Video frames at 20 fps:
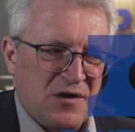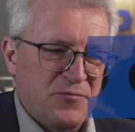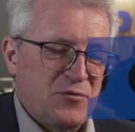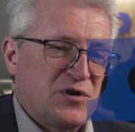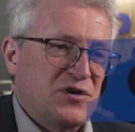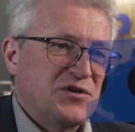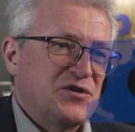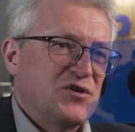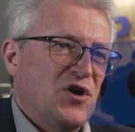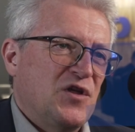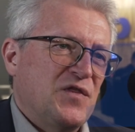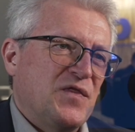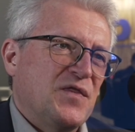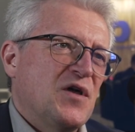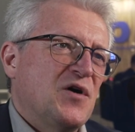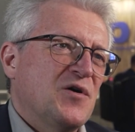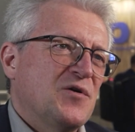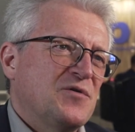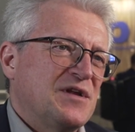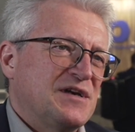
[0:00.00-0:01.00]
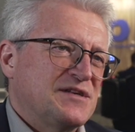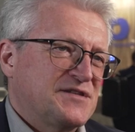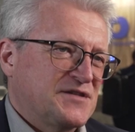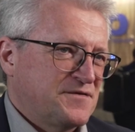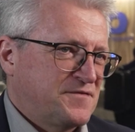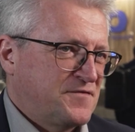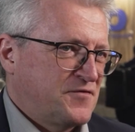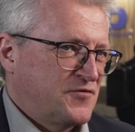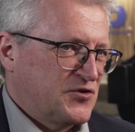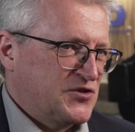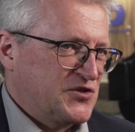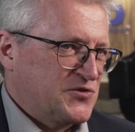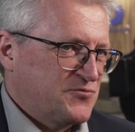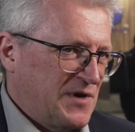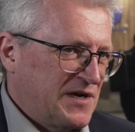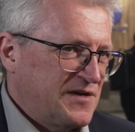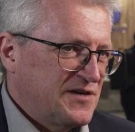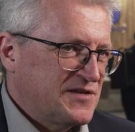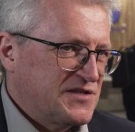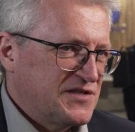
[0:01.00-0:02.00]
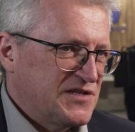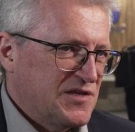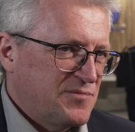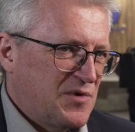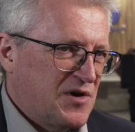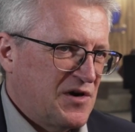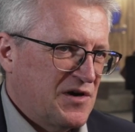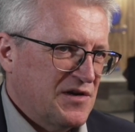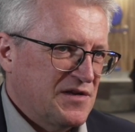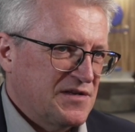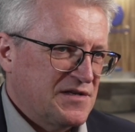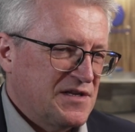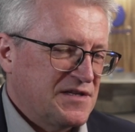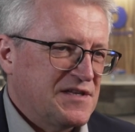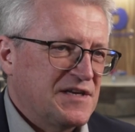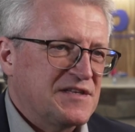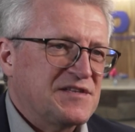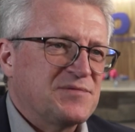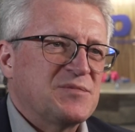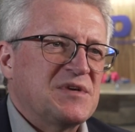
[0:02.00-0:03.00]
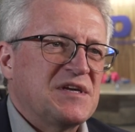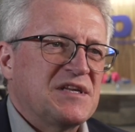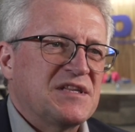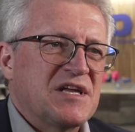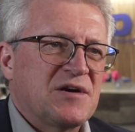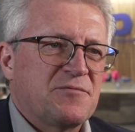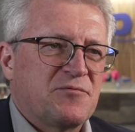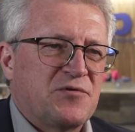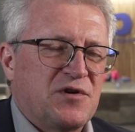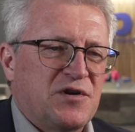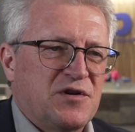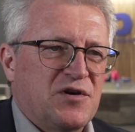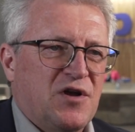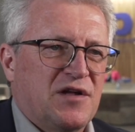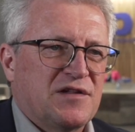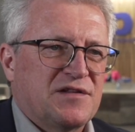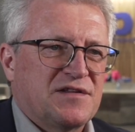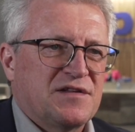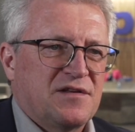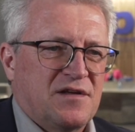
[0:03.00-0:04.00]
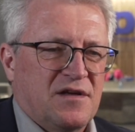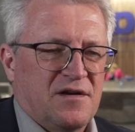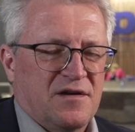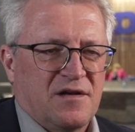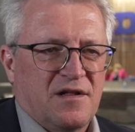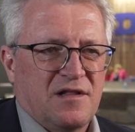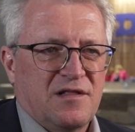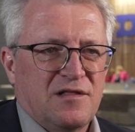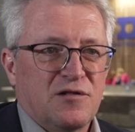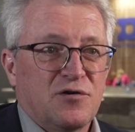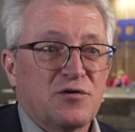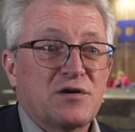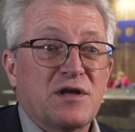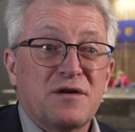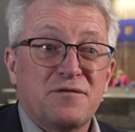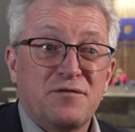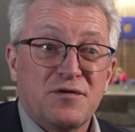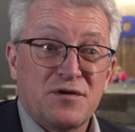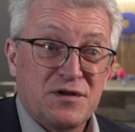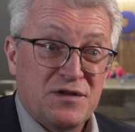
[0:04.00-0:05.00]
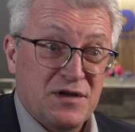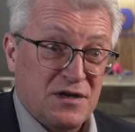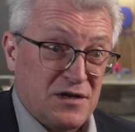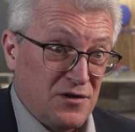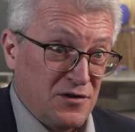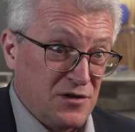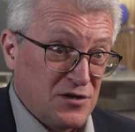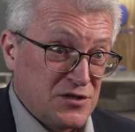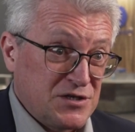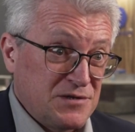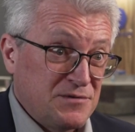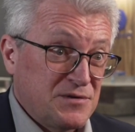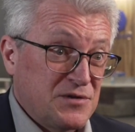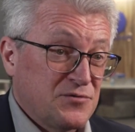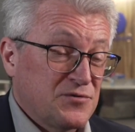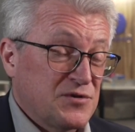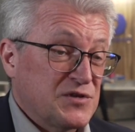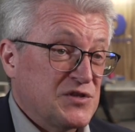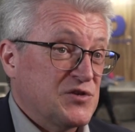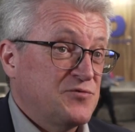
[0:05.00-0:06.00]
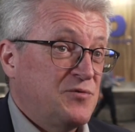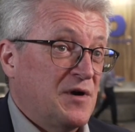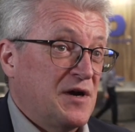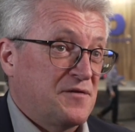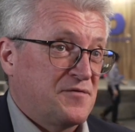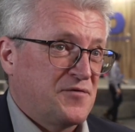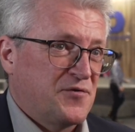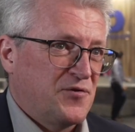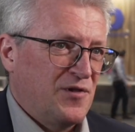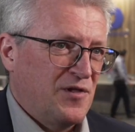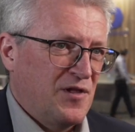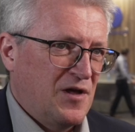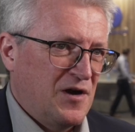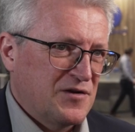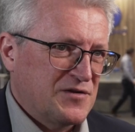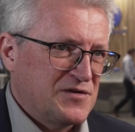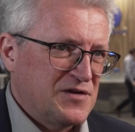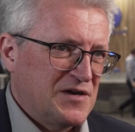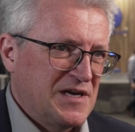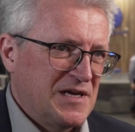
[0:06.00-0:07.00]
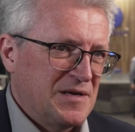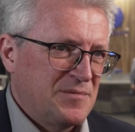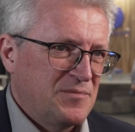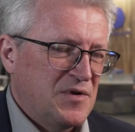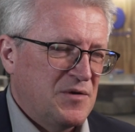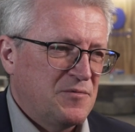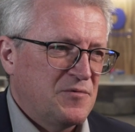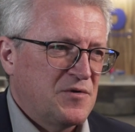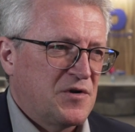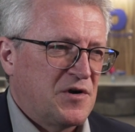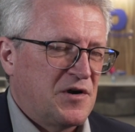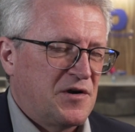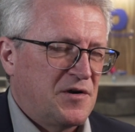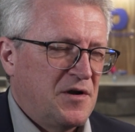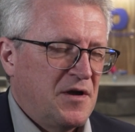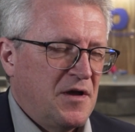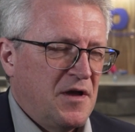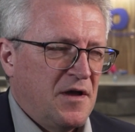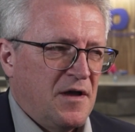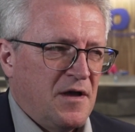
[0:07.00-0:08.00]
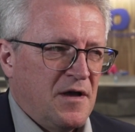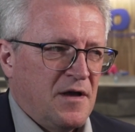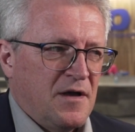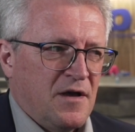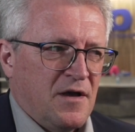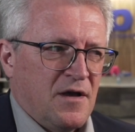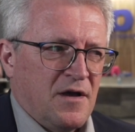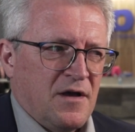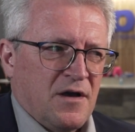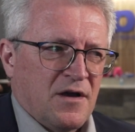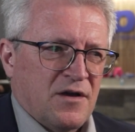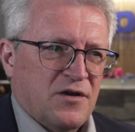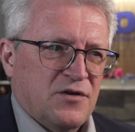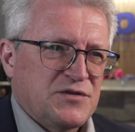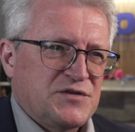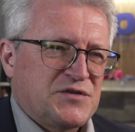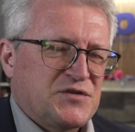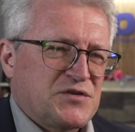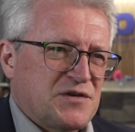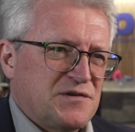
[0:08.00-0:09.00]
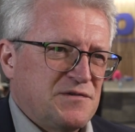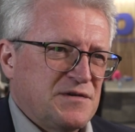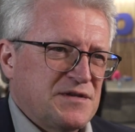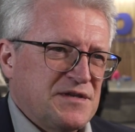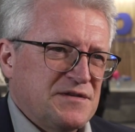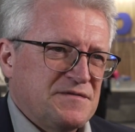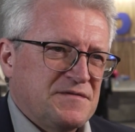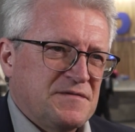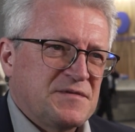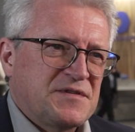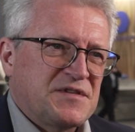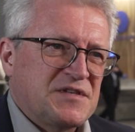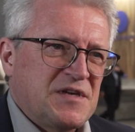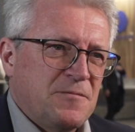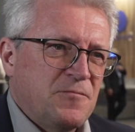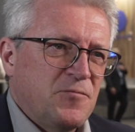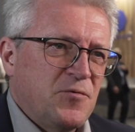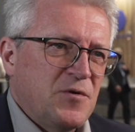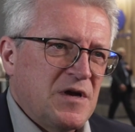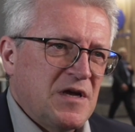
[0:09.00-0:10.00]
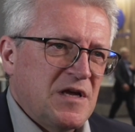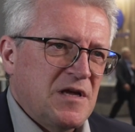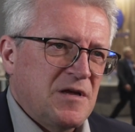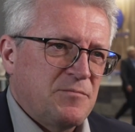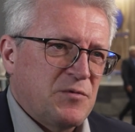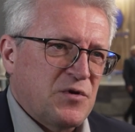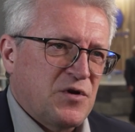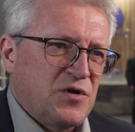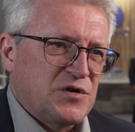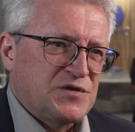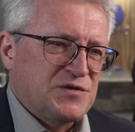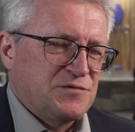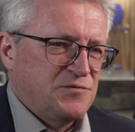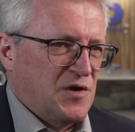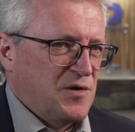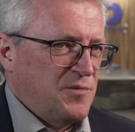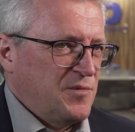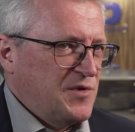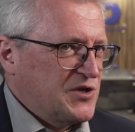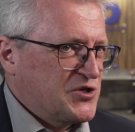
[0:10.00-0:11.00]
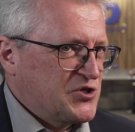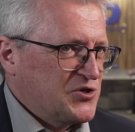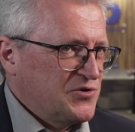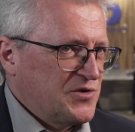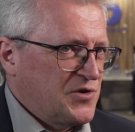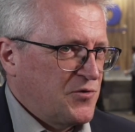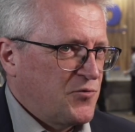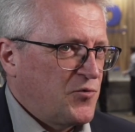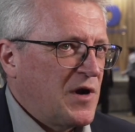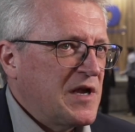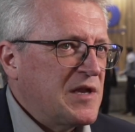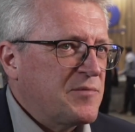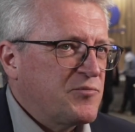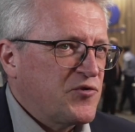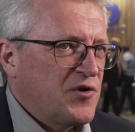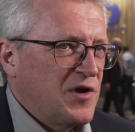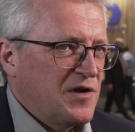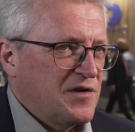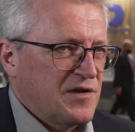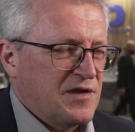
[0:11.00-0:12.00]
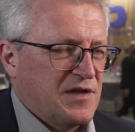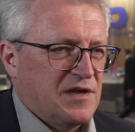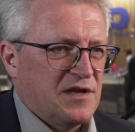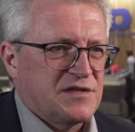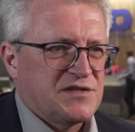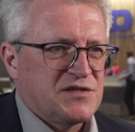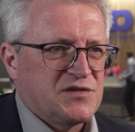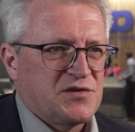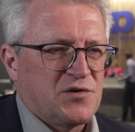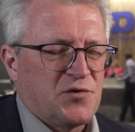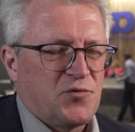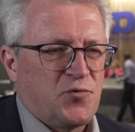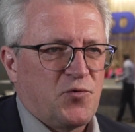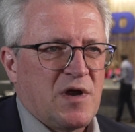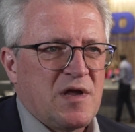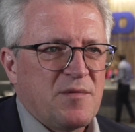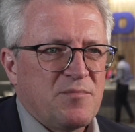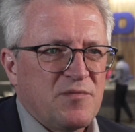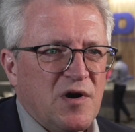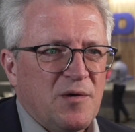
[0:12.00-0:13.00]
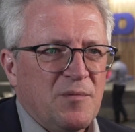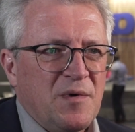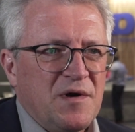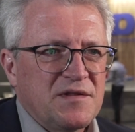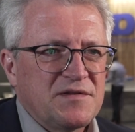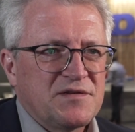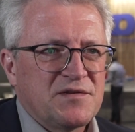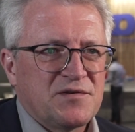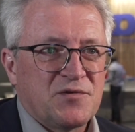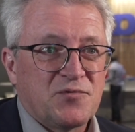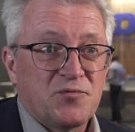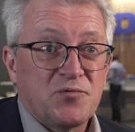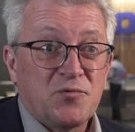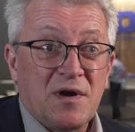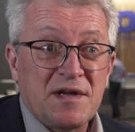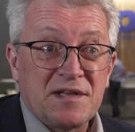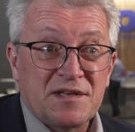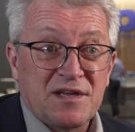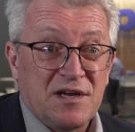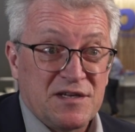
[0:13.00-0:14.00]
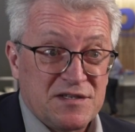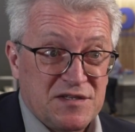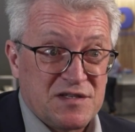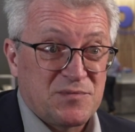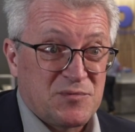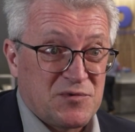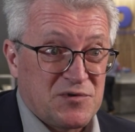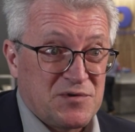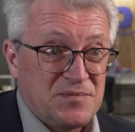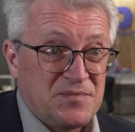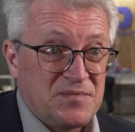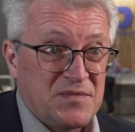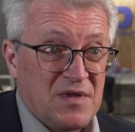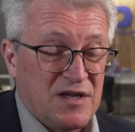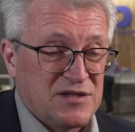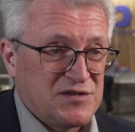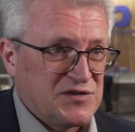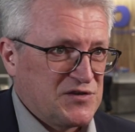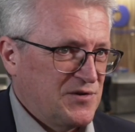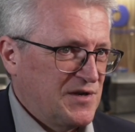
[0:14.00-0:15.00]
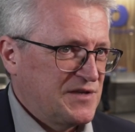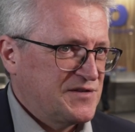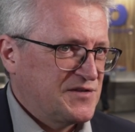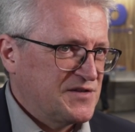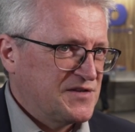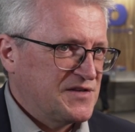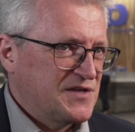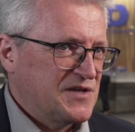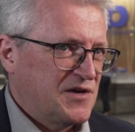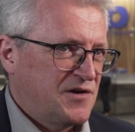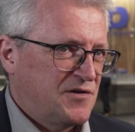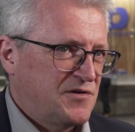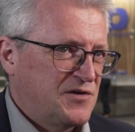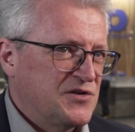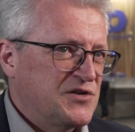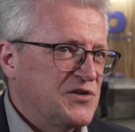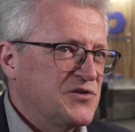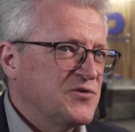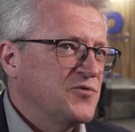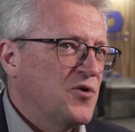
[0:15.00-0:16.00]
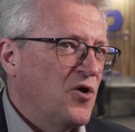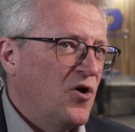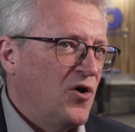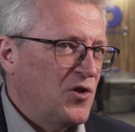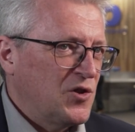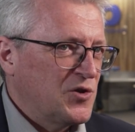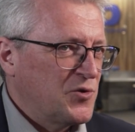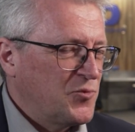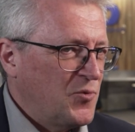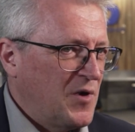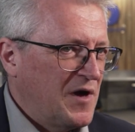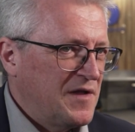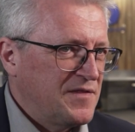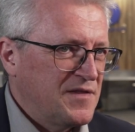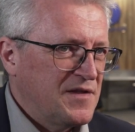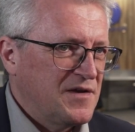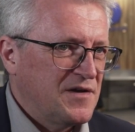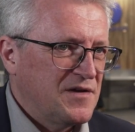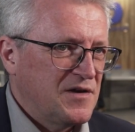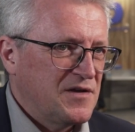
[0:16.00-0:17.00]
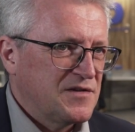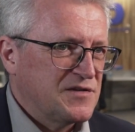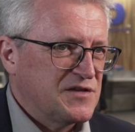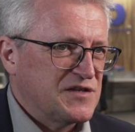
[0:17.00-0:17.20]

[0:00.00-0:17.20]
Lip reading: We're not known as the first runners in the market. That doesn't mean that we're not looking for the technology. We do this quite for a long time, but we're conservative in some way because we want to make sure the right product gets to the right moment, to the right customer. And so, as you say, our new all-in-one